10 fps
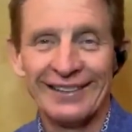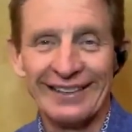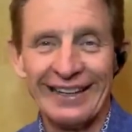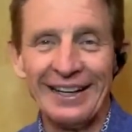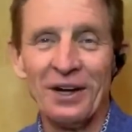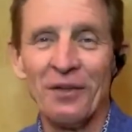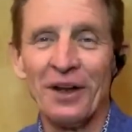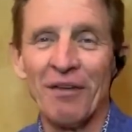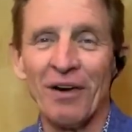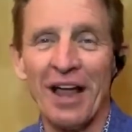leaning on the
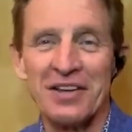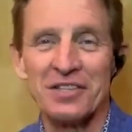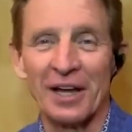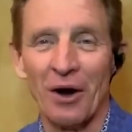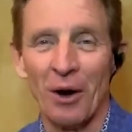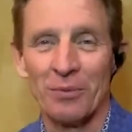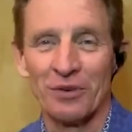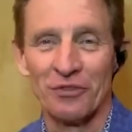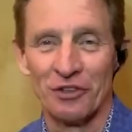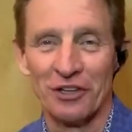everlasting arms
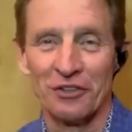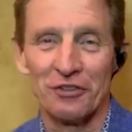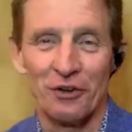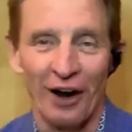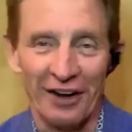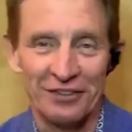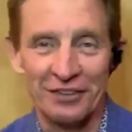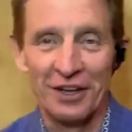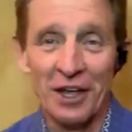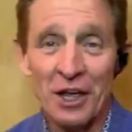of Jesus Christ.
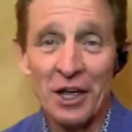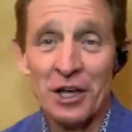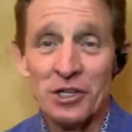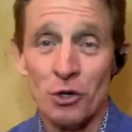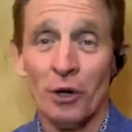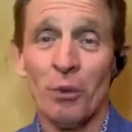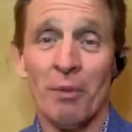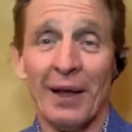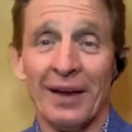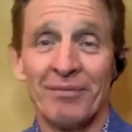Join with me.